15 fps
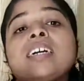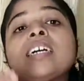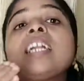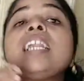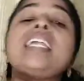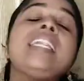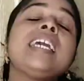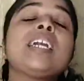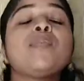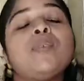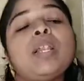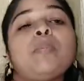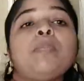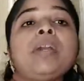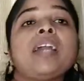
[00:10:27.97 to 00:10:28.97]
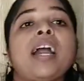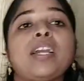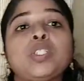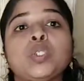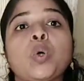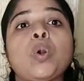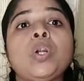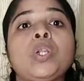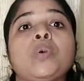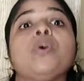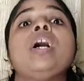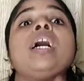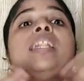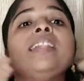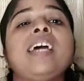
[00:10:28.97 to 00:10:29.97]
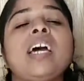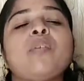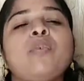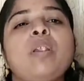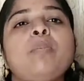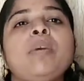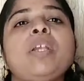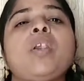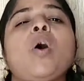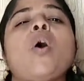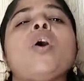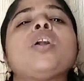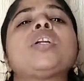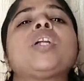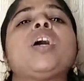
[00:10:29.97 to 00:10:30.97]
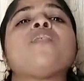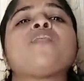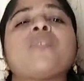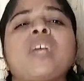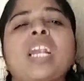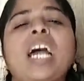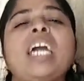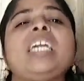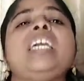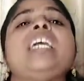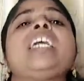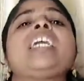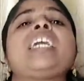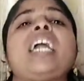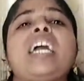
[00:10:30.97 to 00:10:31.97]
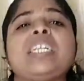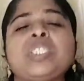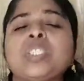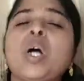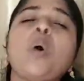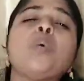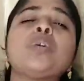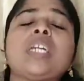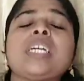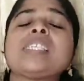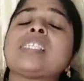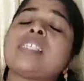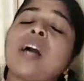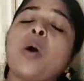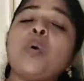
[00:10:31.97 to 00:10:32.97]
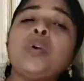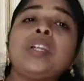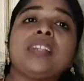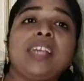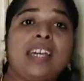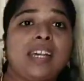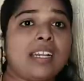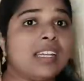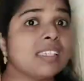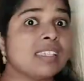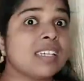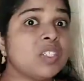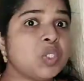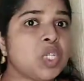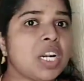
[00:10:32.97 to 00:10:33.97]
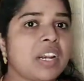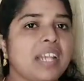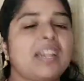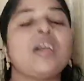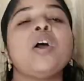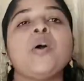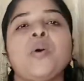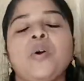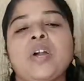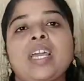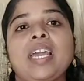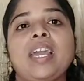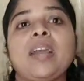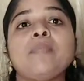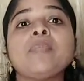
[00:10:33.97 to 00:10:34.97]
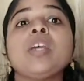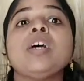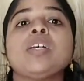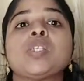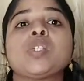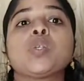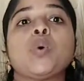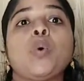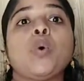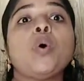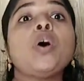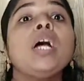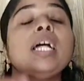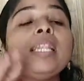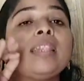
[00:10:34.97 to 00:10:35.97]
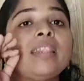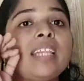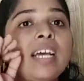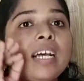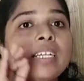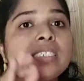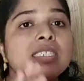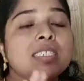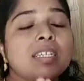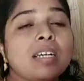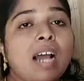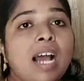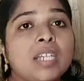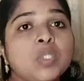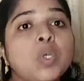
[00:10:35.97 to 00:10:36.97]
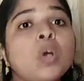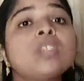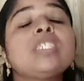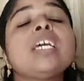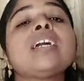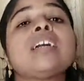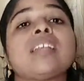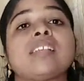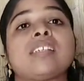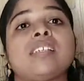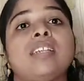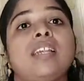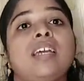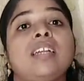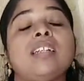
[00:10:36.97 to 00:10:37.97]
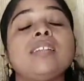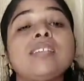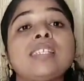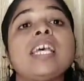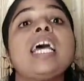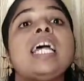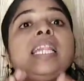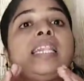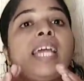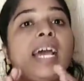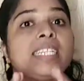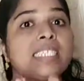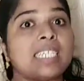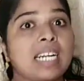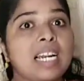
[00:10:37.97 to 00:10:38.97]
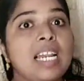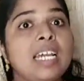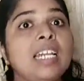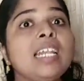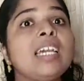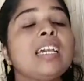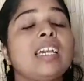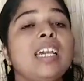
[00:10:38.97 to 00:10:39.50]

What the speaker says: clinic will be, I told you there will be lot of crying and shouting sound there, is it, children? Okay, so the Ashok T. Krishna's that clinic